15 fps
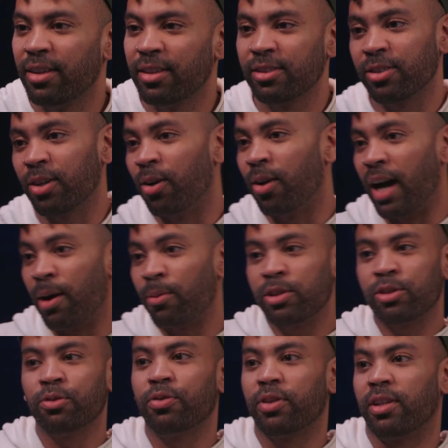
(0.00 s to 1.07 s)
So how
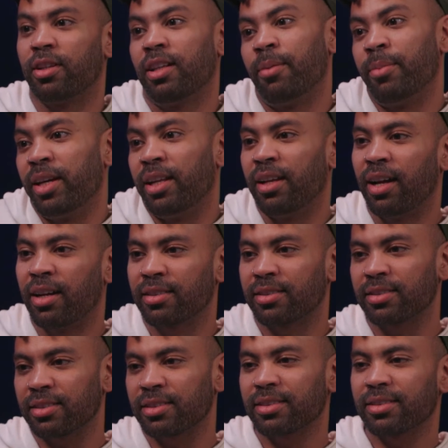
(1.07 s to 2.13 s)
would you feel? I mean,
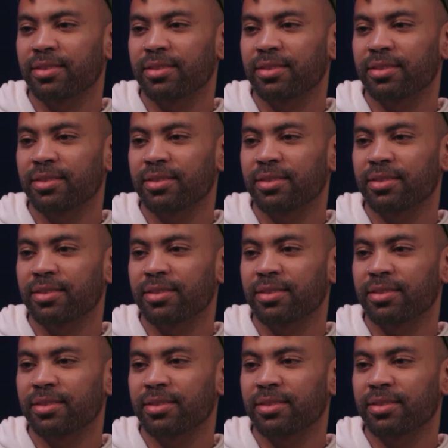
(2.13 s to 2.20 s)
honestly.